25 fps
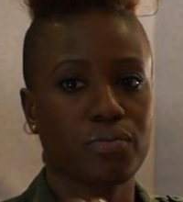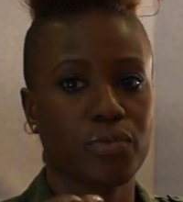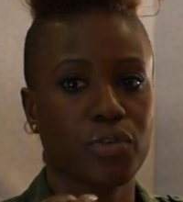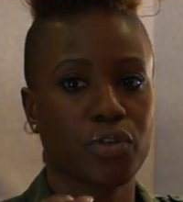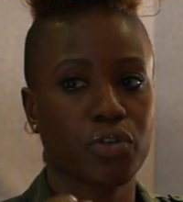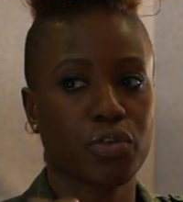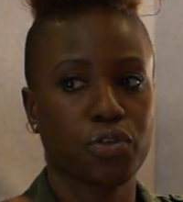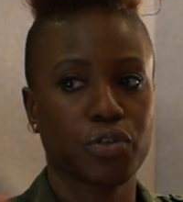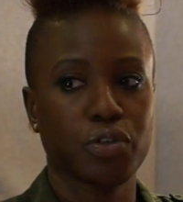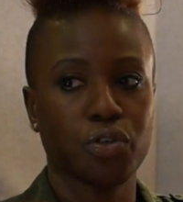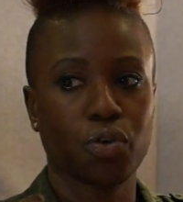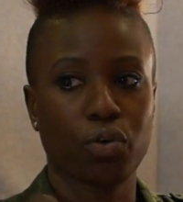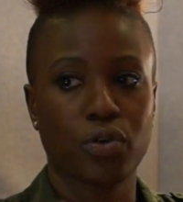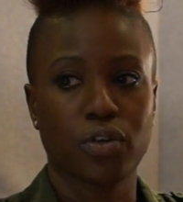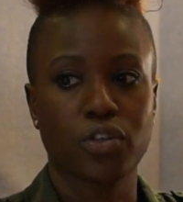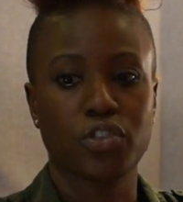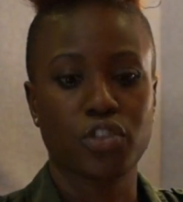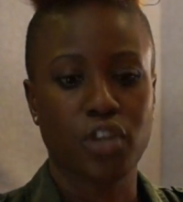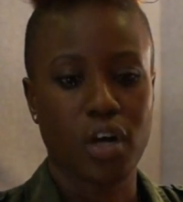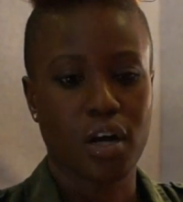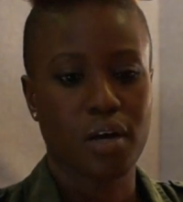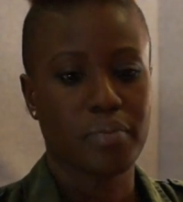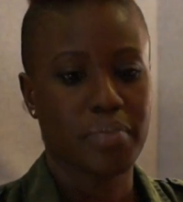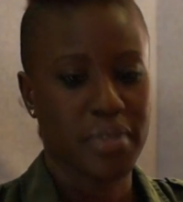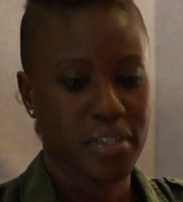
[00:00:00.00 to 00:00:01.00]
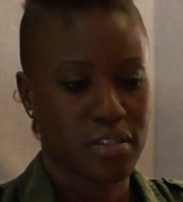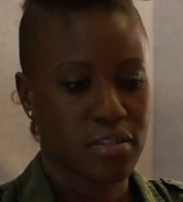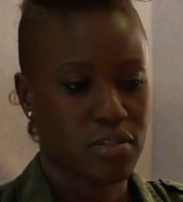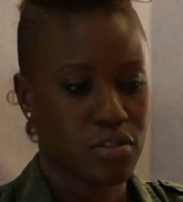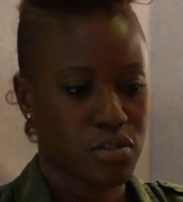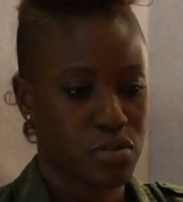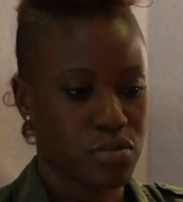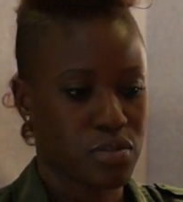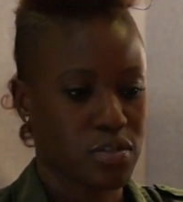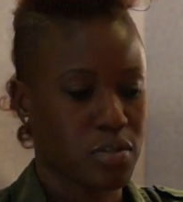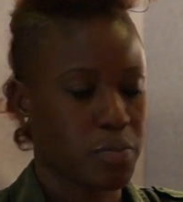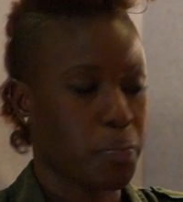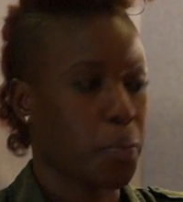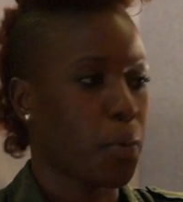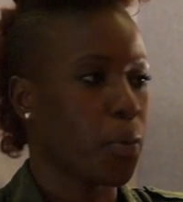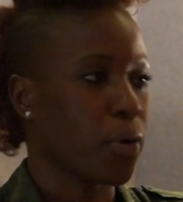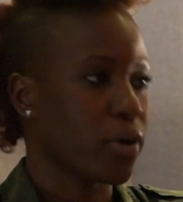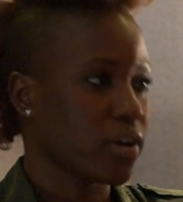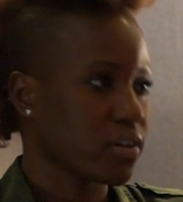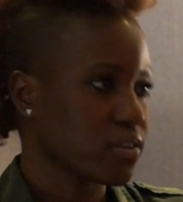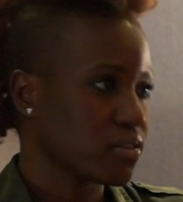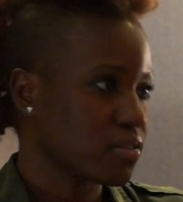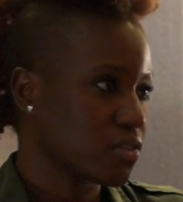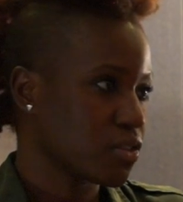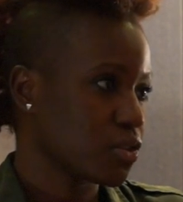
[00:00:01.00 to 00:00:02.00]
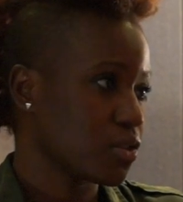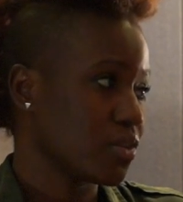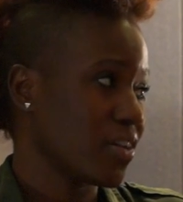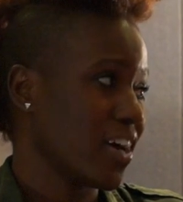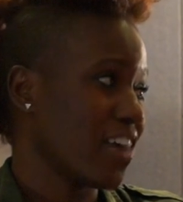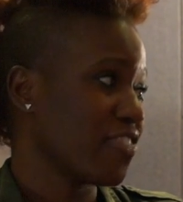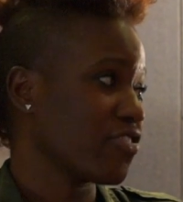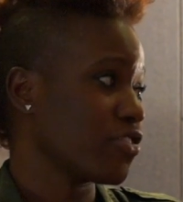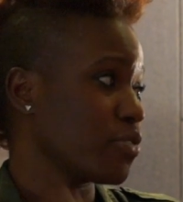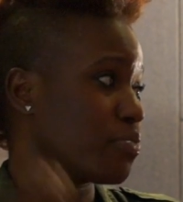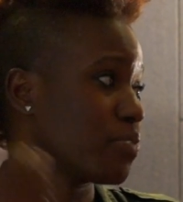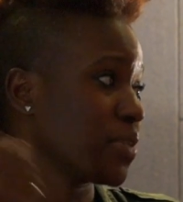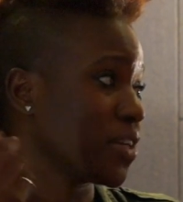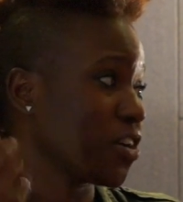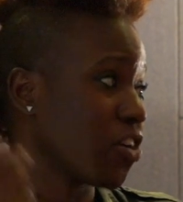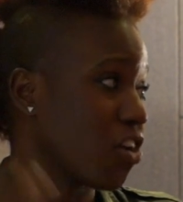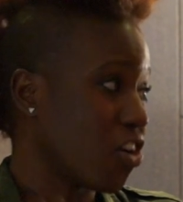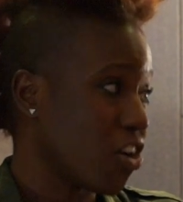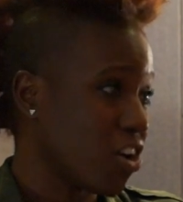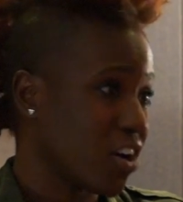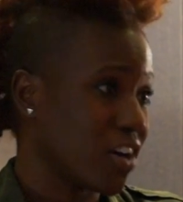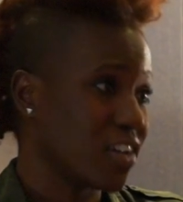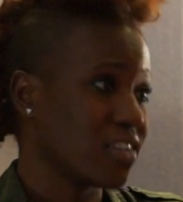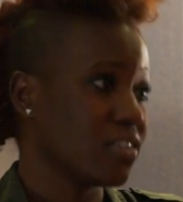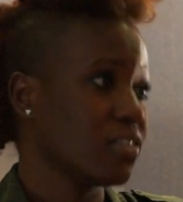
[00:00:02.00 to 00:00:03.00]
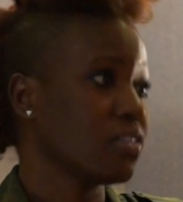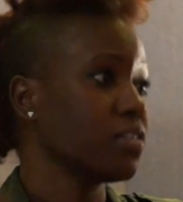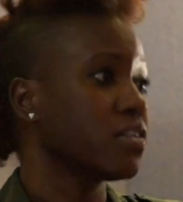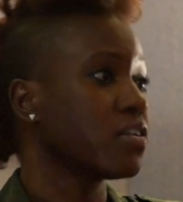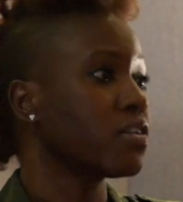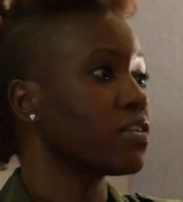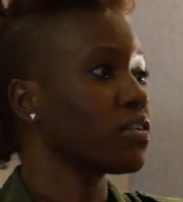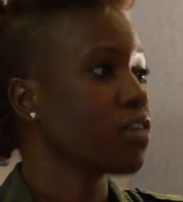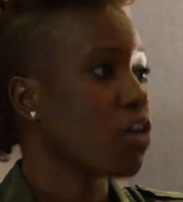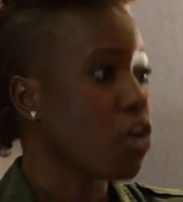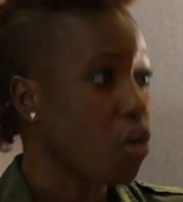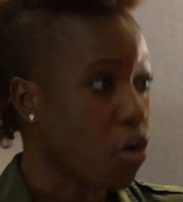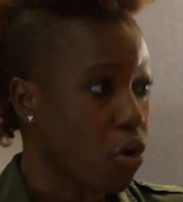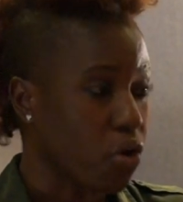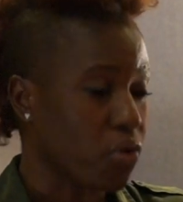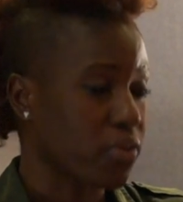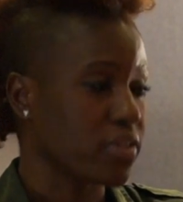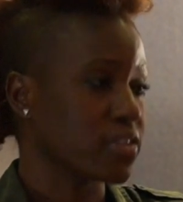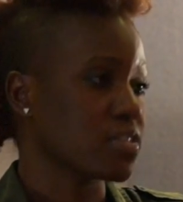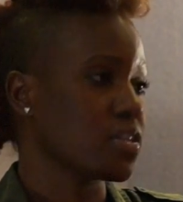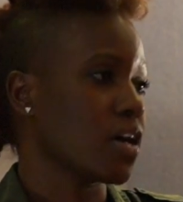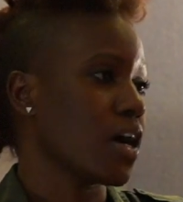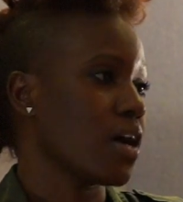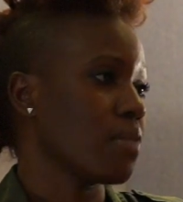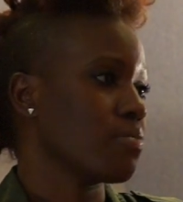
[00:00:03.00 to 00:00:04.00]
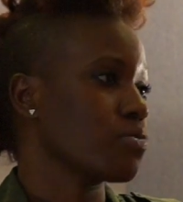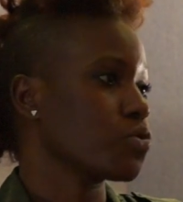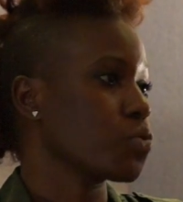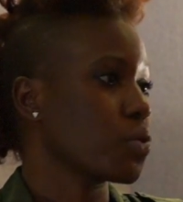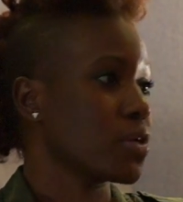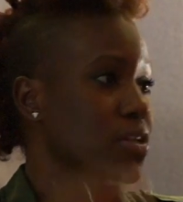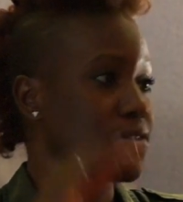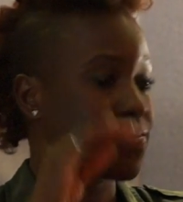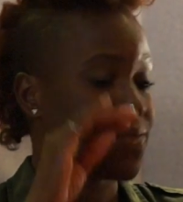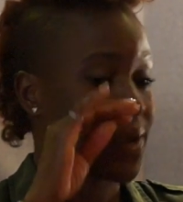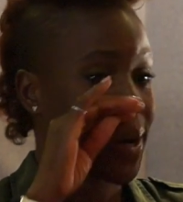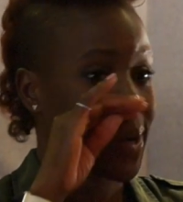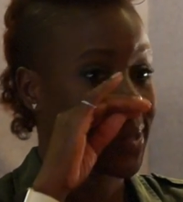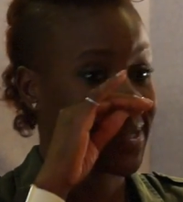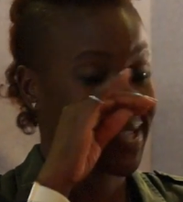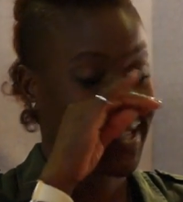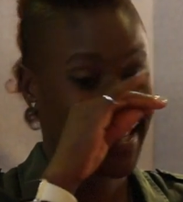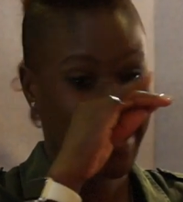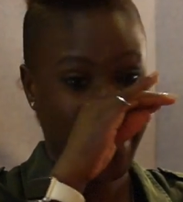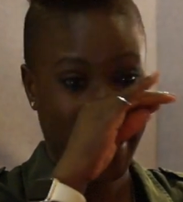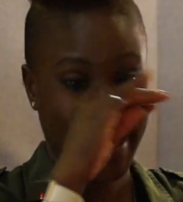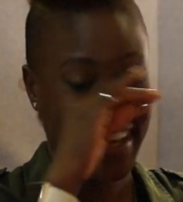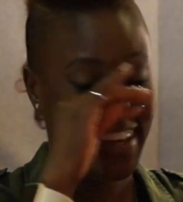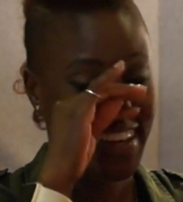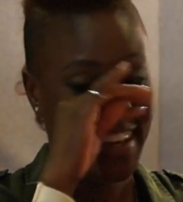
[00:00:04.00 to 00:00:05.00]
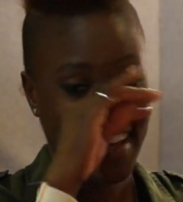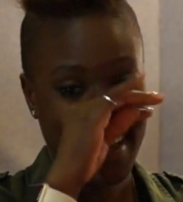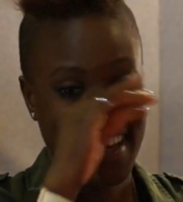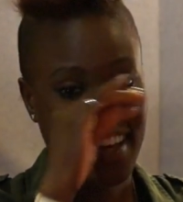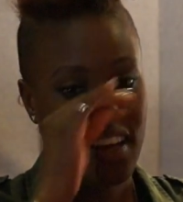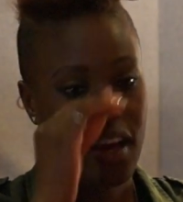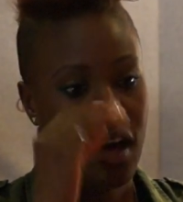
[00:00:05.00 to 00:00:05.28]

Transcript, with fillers: Your your job is to support, so you have to be on all the time, 24 hours a day.